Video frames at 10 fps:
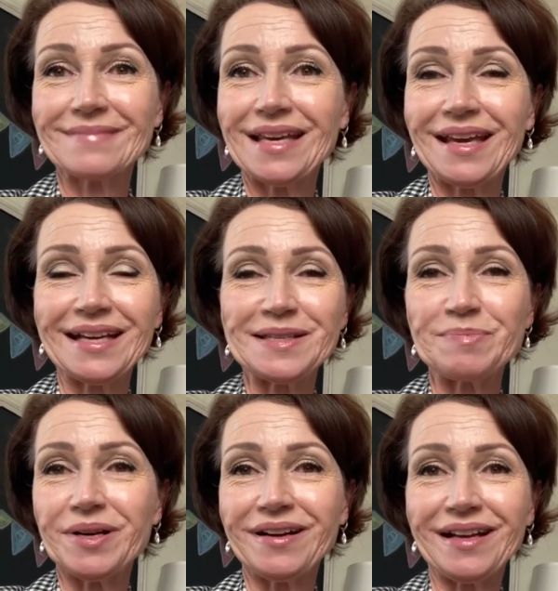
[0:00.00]

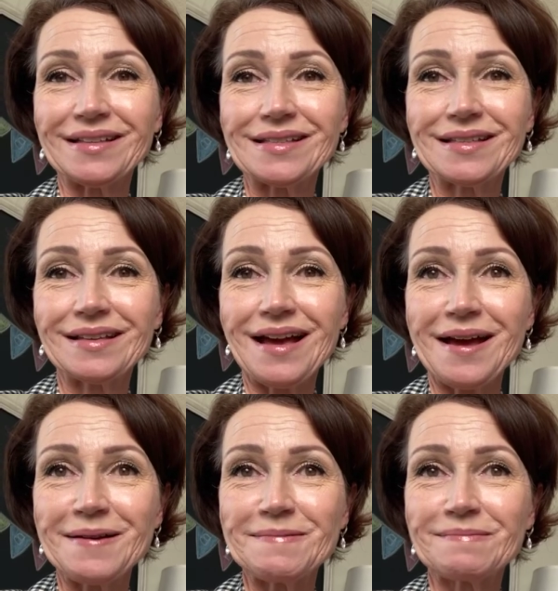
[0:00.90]
experience
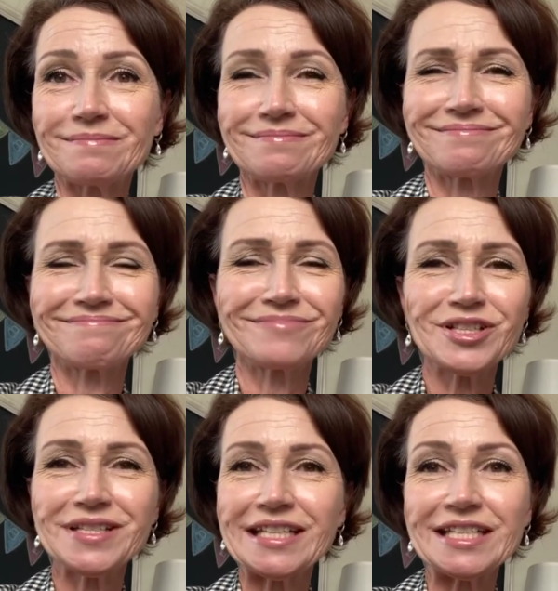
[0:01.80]

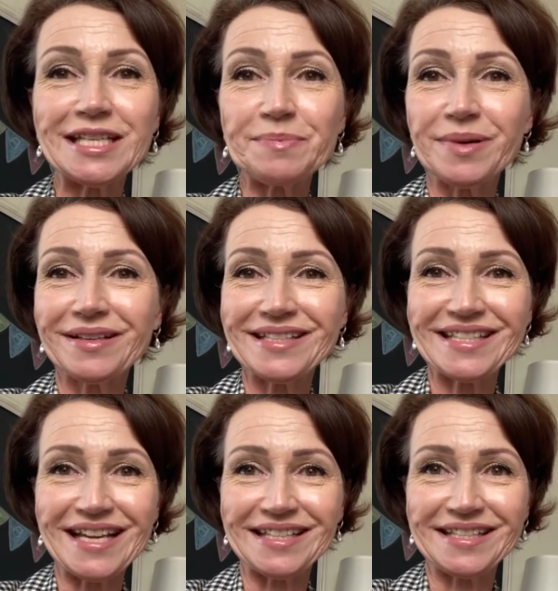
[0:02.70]
just a deep
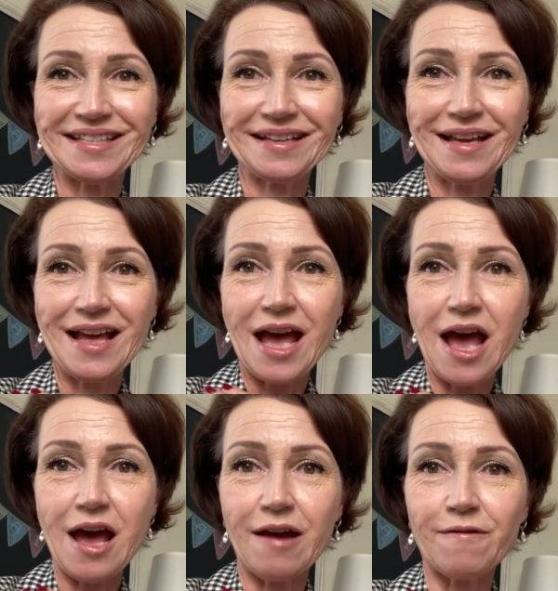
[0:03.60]
sense
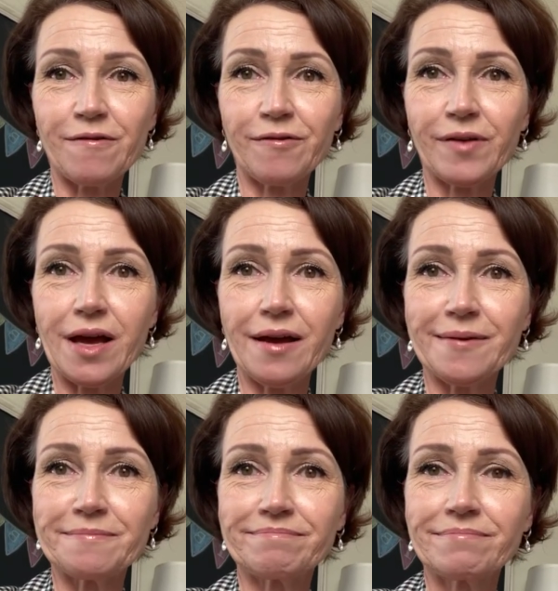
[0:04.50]
of
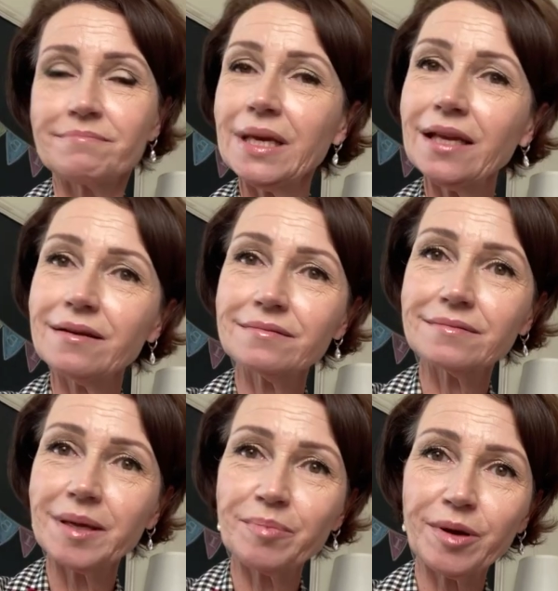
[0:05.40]
meaning
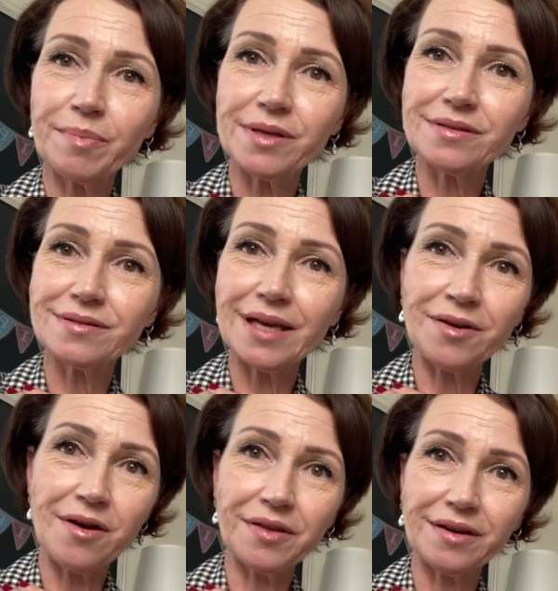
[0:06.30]
and purpose and
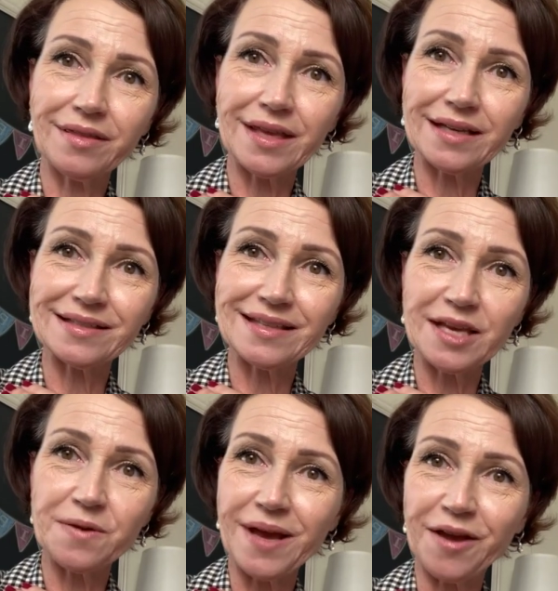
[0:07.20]
all the good things that
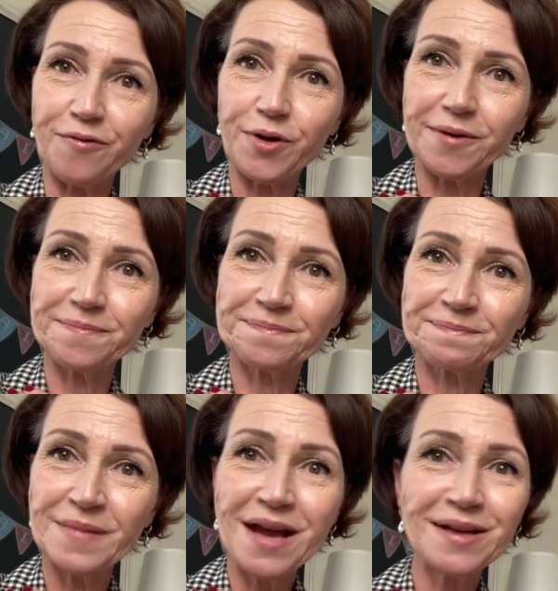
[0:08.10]
you ache for.
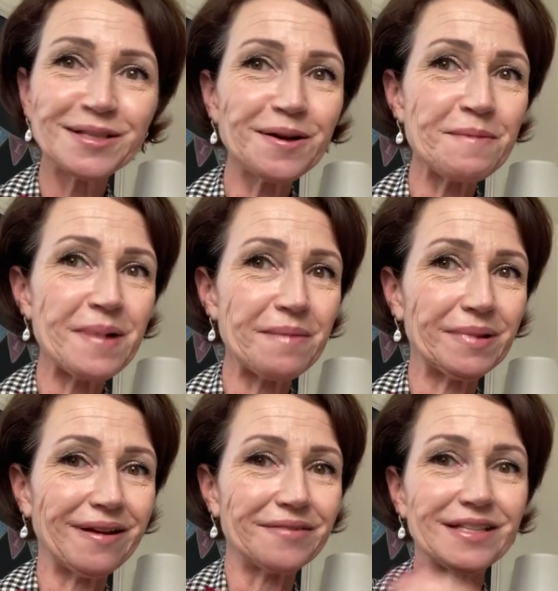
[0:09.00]
So, my
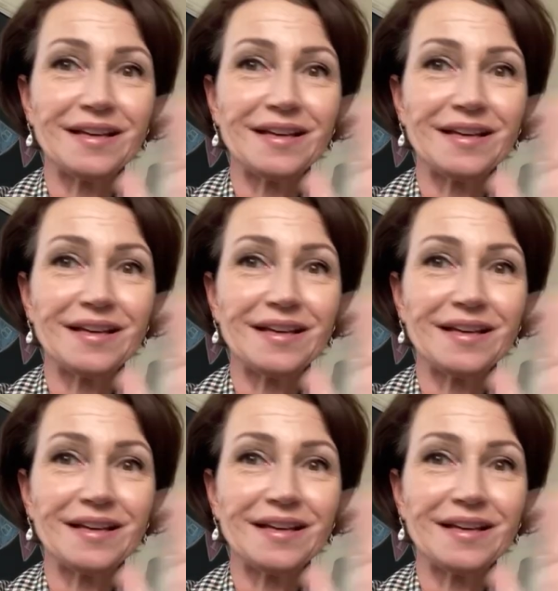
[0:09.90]
beloveds,